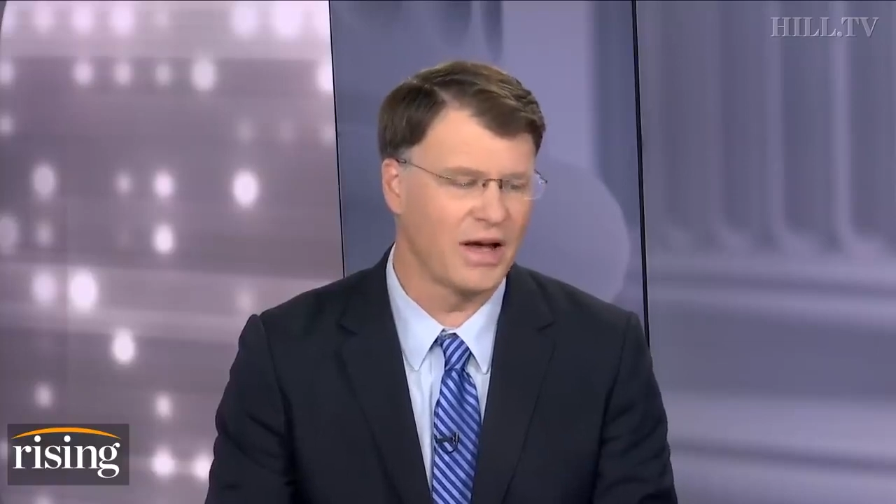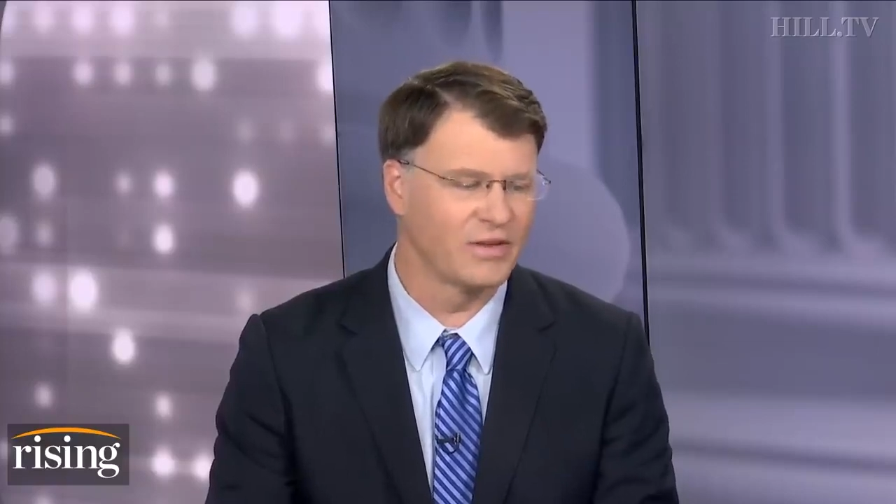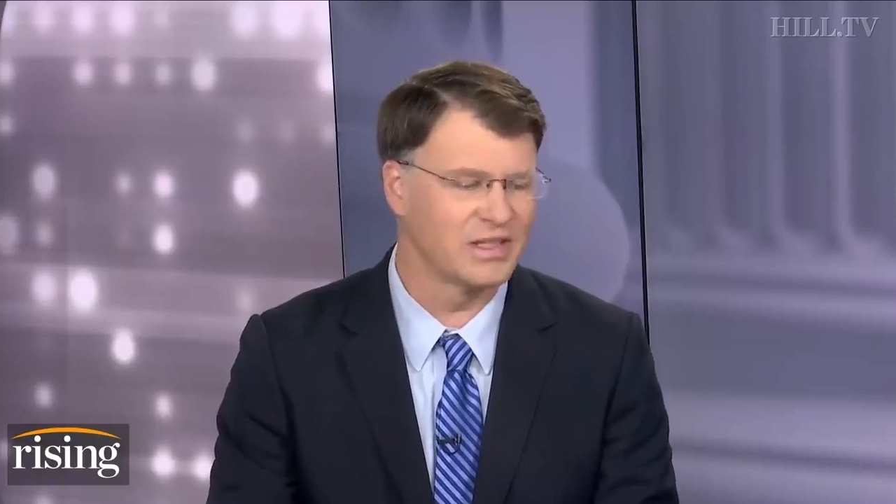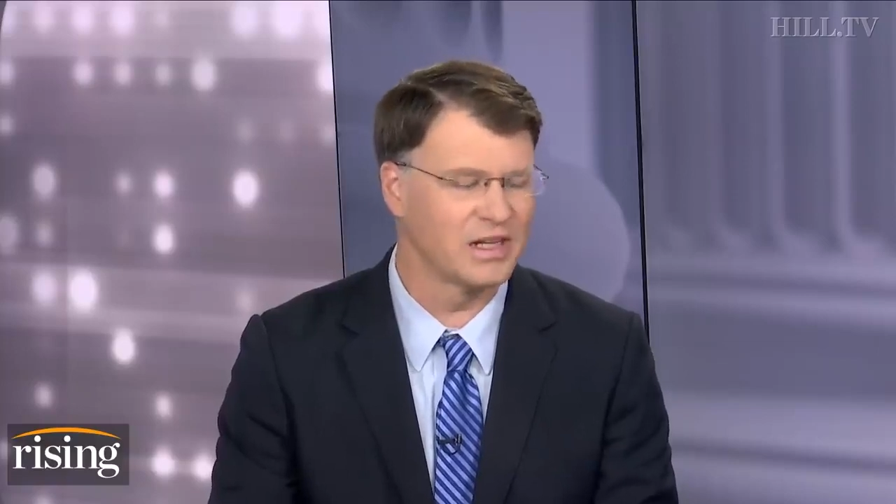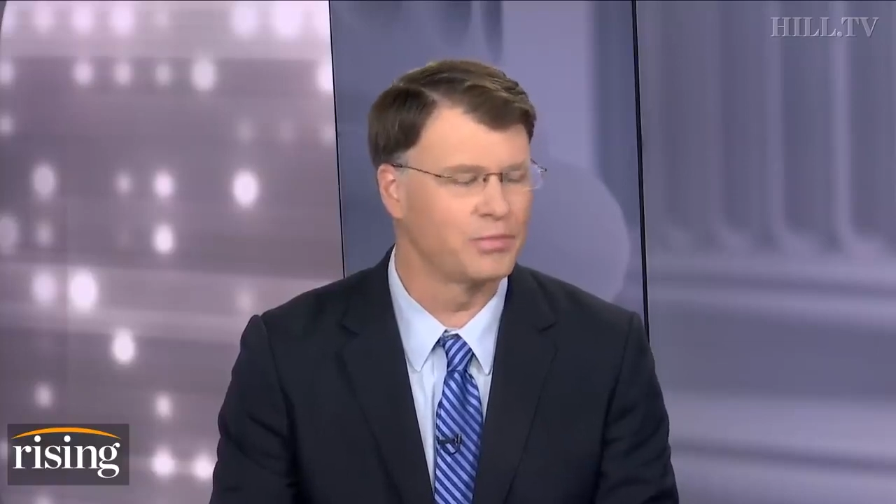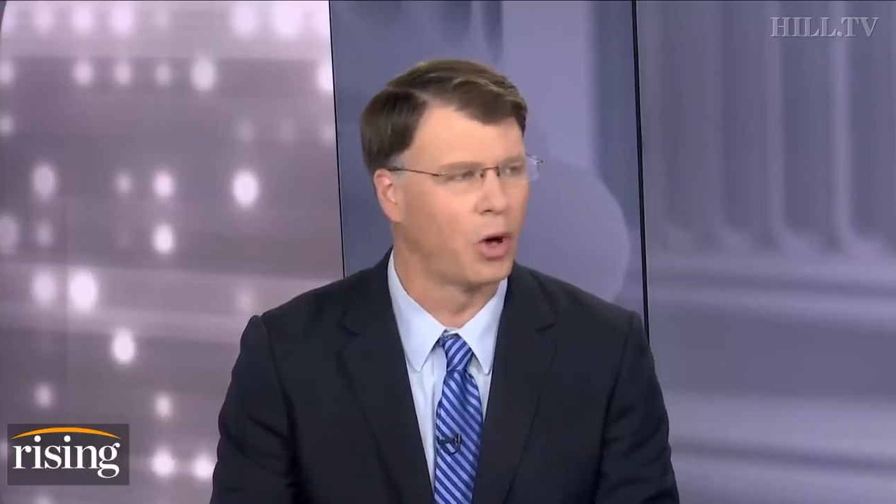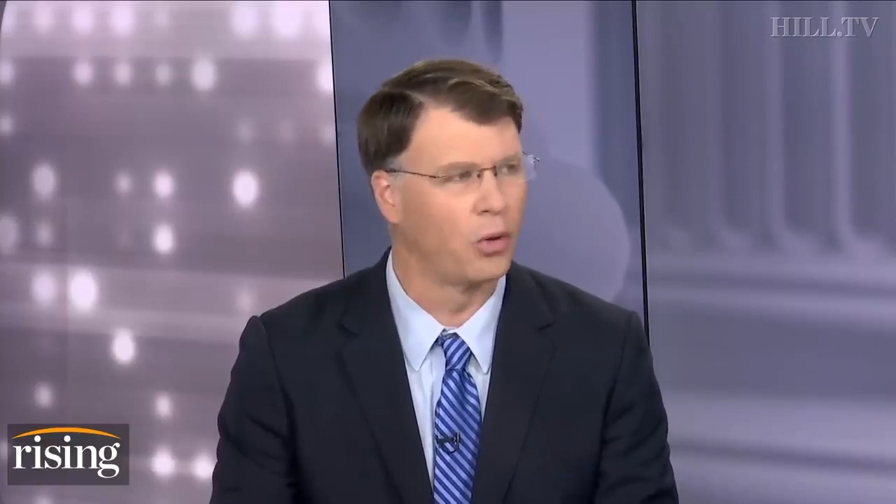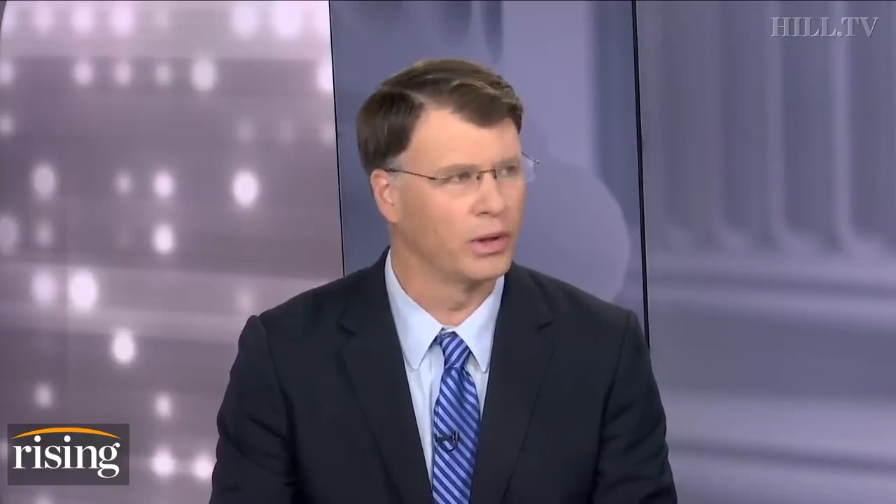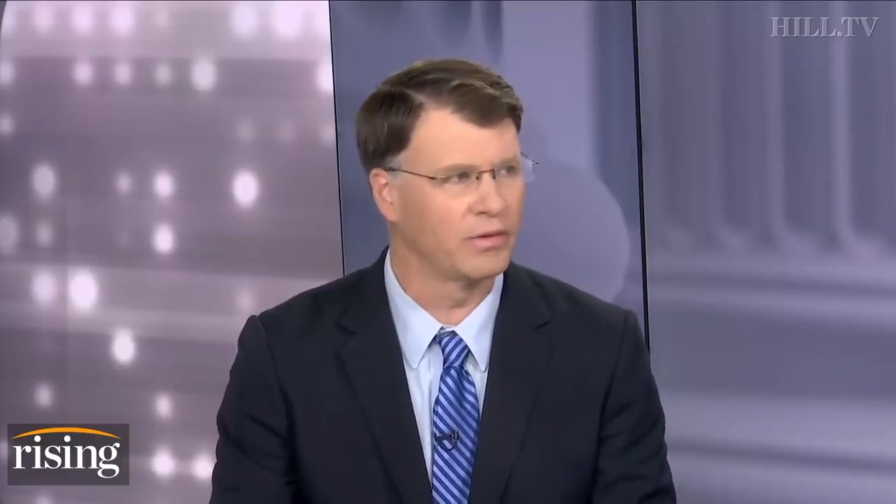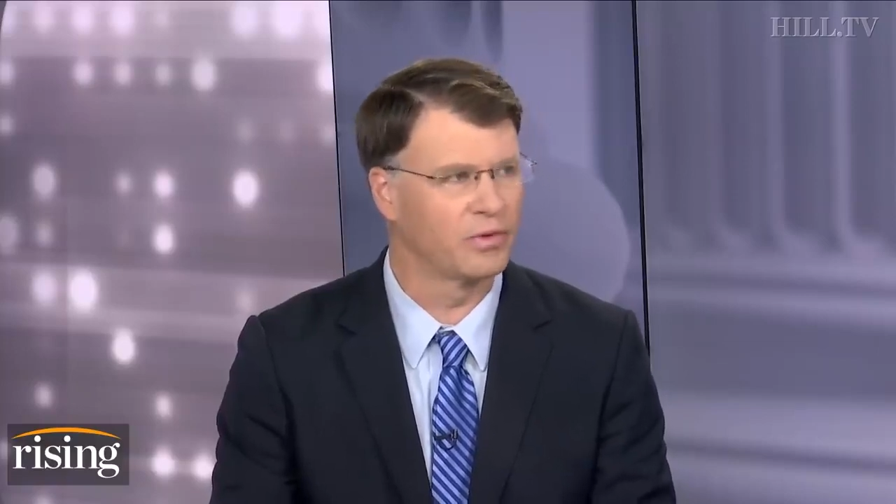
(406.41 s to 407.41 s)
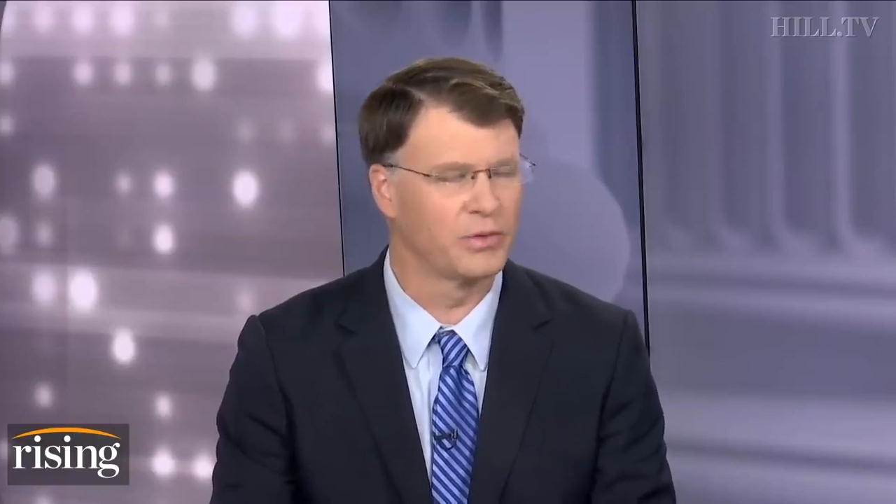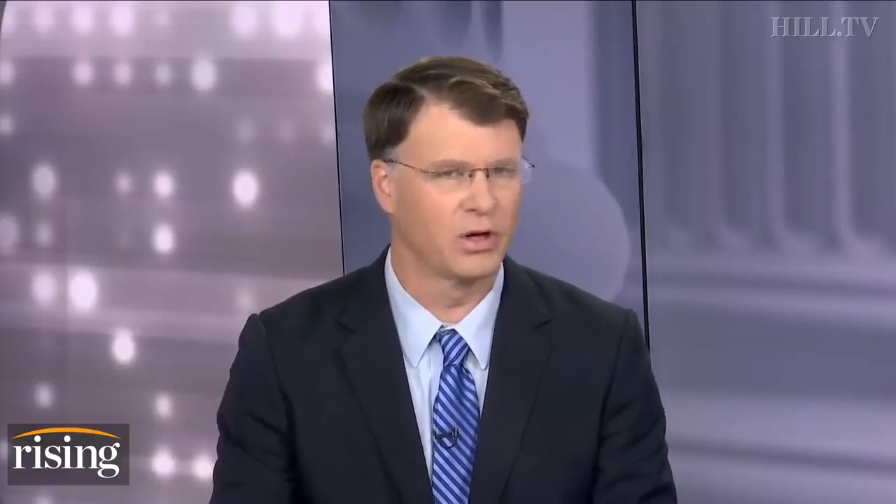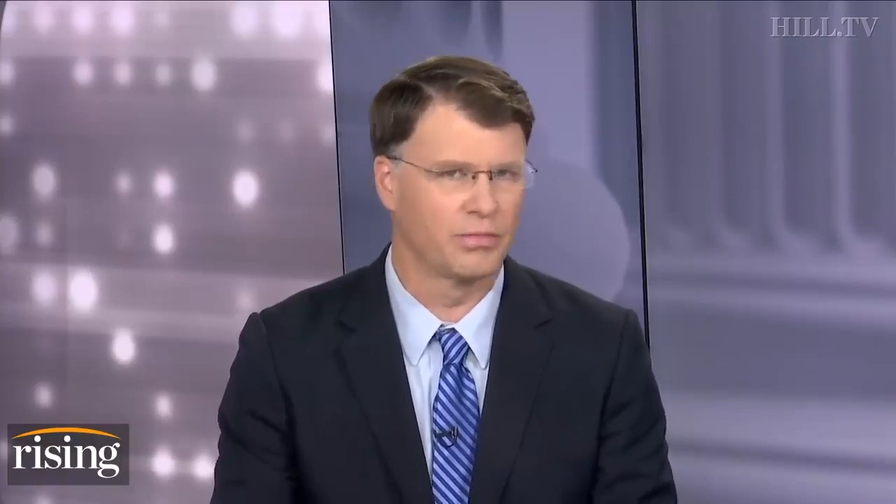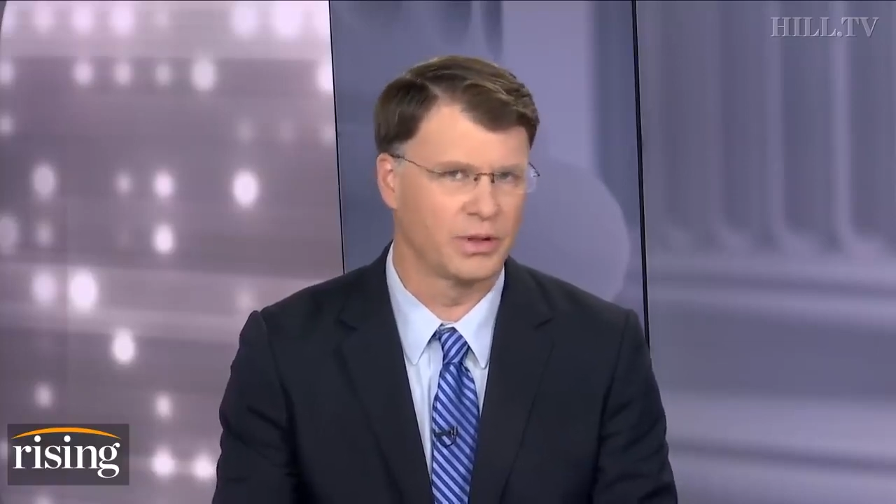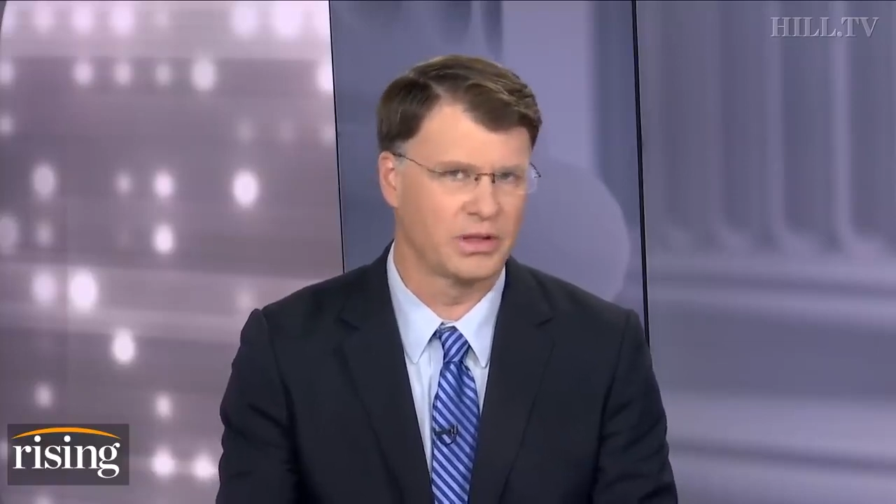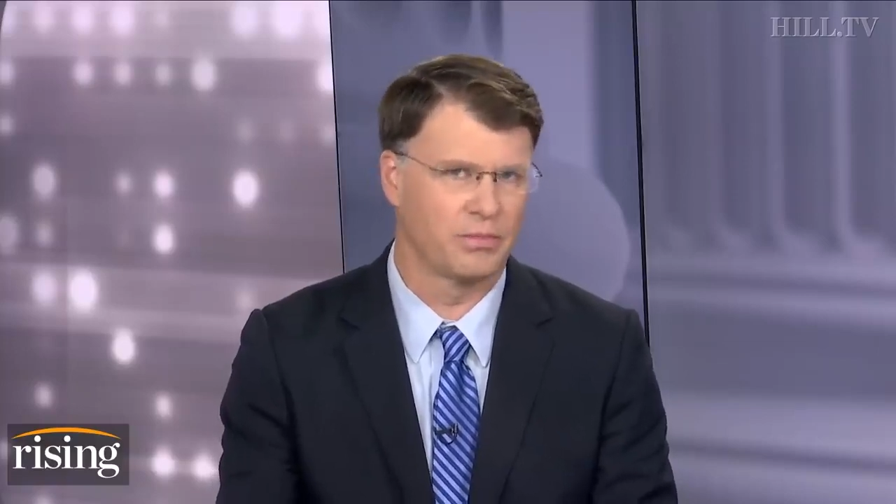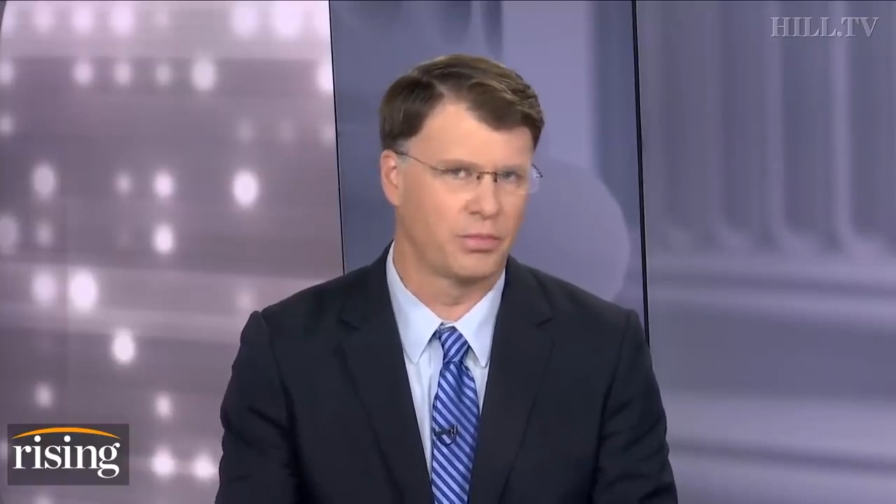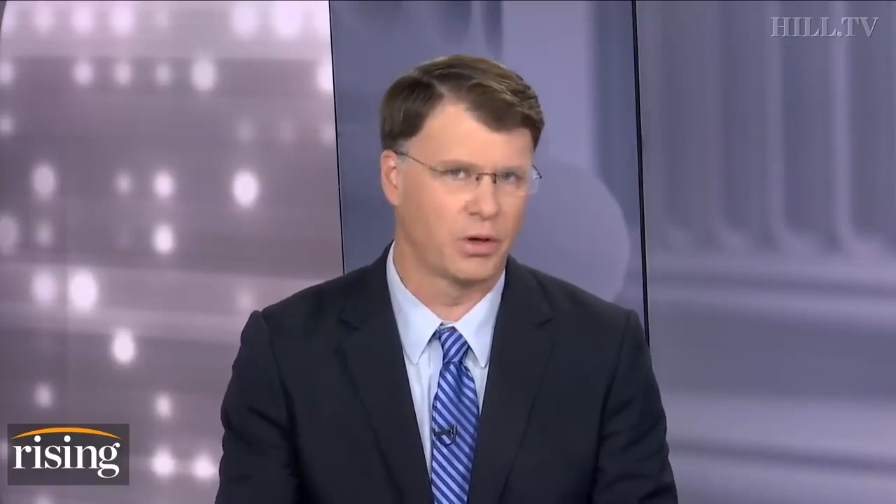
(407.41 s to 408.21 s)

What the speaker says: I haven't seen polling from Europe, but